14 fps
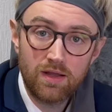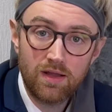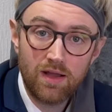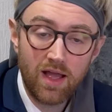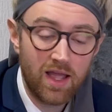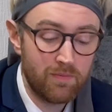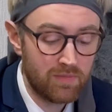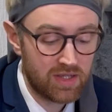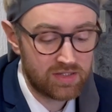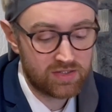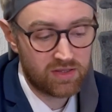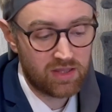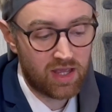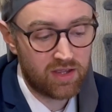I
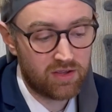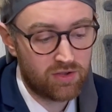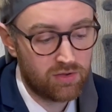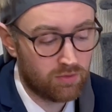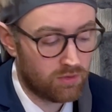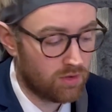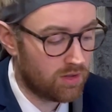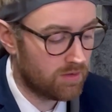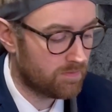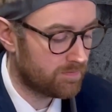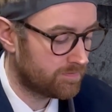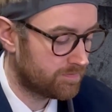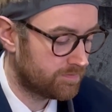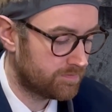must thank you all
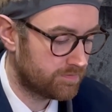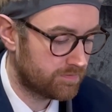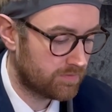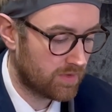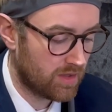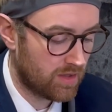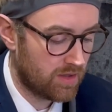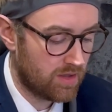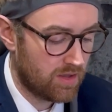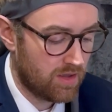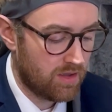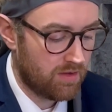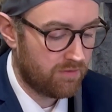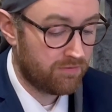
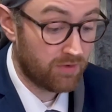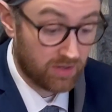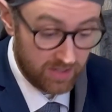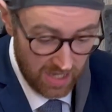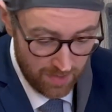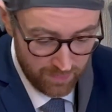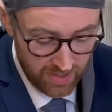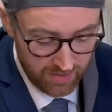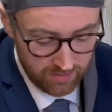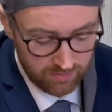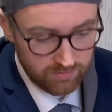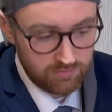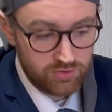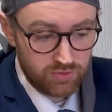for
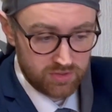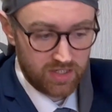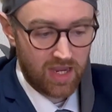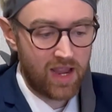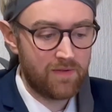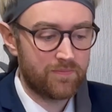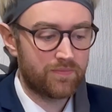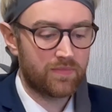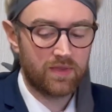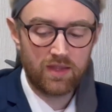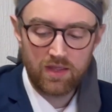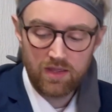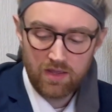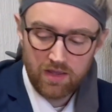coming today.
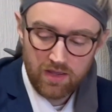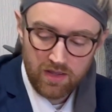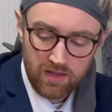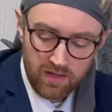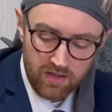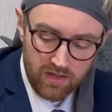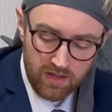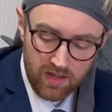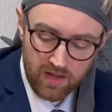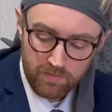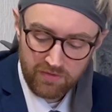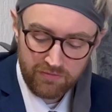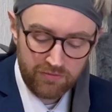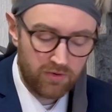And
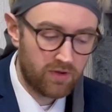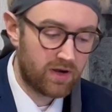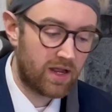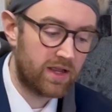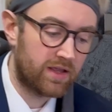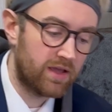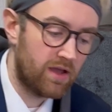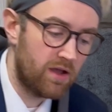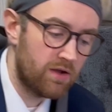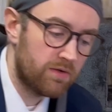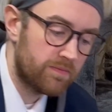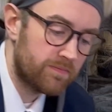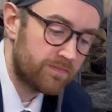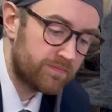before I
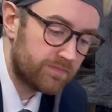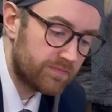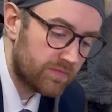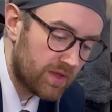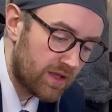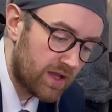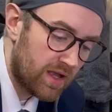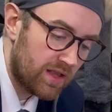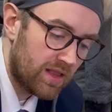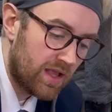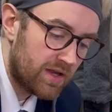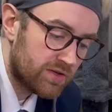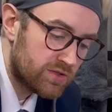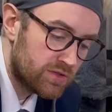go, I'd
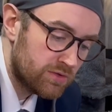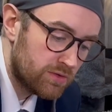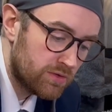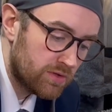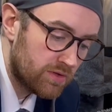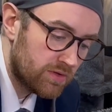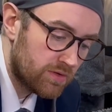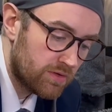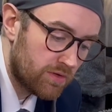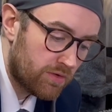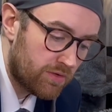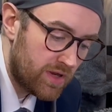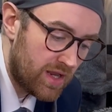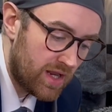like to
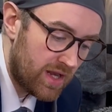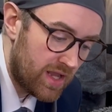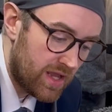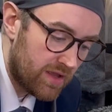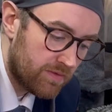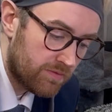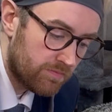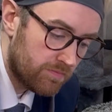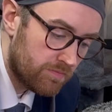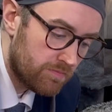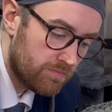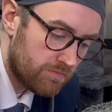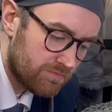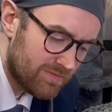really
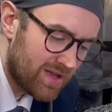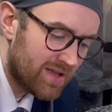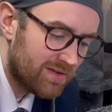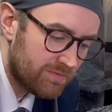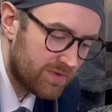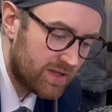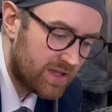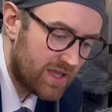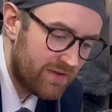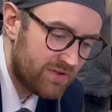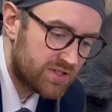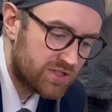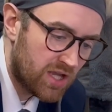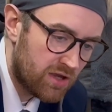give
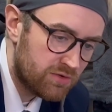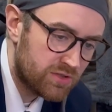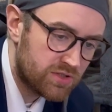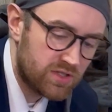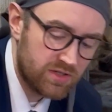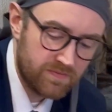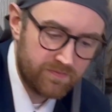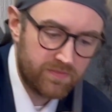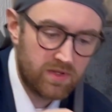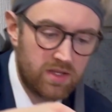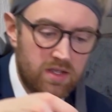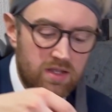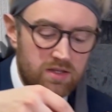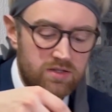a toast
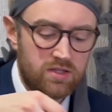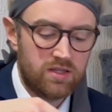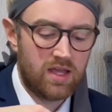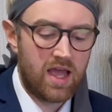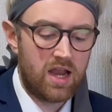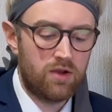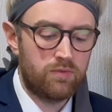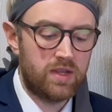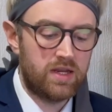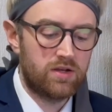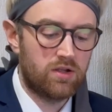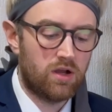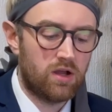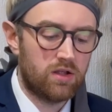to the
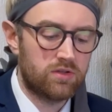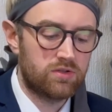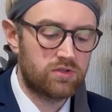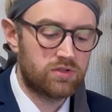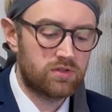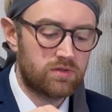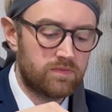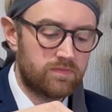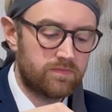Halloween gods.